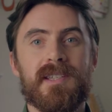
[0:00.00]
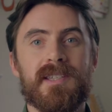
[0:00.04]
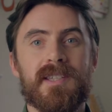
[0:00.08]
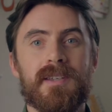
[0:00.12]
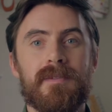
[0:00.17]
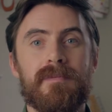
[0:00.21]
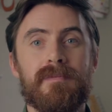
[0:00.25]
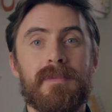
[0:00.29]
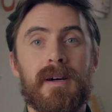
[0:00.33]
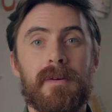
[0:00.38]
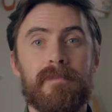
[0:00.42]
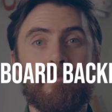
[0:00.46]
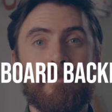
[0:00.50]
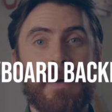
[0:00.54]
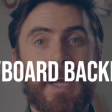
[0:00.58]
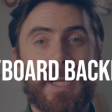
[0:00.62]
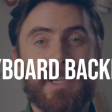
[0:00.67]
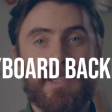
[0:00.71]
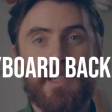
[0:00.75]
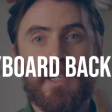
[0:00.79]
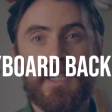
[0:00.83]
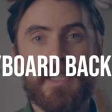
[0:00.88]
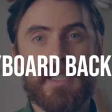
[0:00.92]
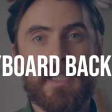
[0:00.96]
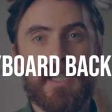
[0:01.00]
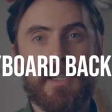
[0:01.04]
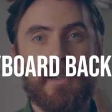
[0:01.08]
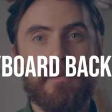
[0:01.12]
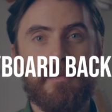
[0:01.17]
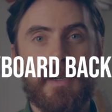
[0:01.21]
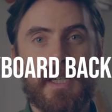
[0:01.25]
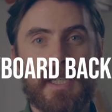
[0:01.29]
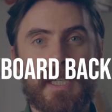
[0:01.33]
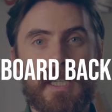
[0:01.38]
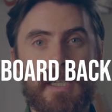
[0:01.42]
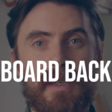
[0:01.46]
some backlighting on
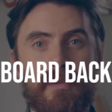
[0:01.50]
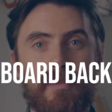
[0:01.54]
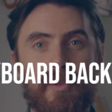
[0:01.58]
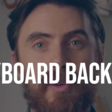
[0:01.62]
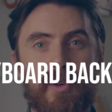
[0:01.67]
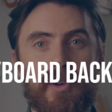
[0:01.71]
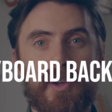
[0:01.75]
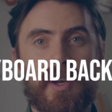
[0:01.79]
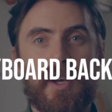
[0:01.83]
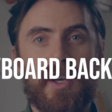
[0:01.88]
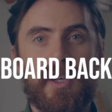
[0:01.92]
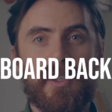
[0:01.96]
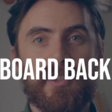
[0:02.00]
my keyboard,